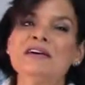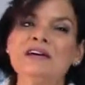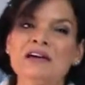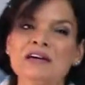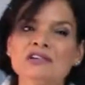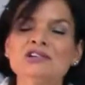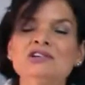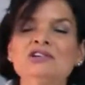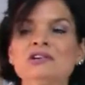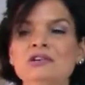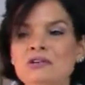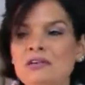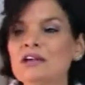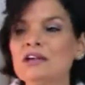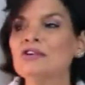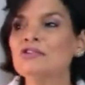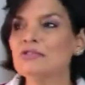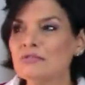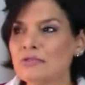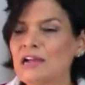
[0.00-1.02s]
It's still
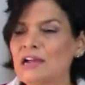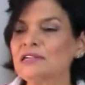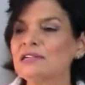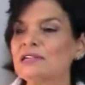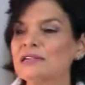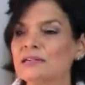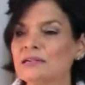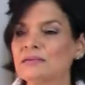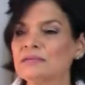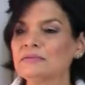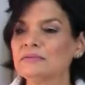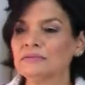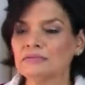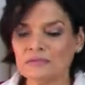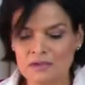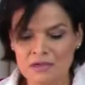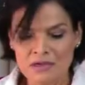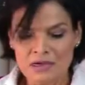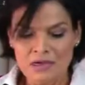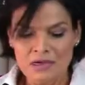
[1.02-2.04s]
incorrect.
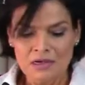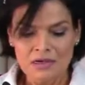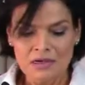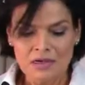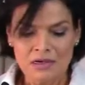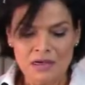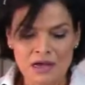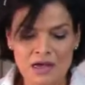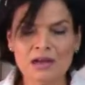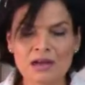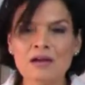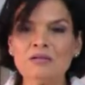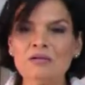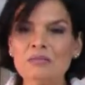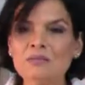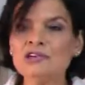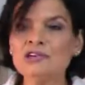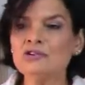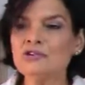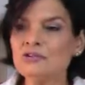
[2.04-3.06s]
And I want
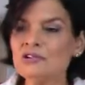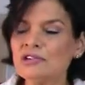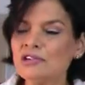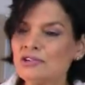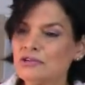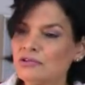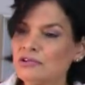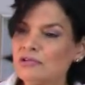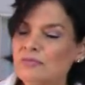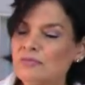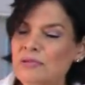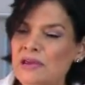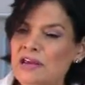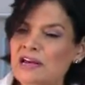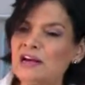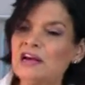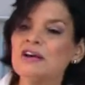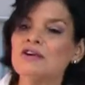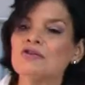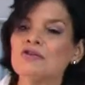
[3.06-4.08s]
my students to
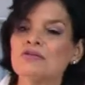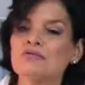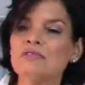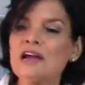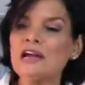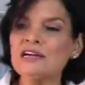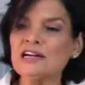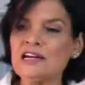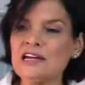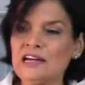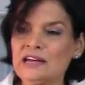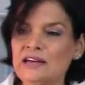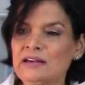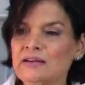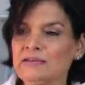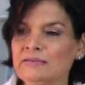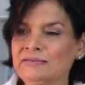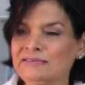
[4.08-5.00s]
speak correctly.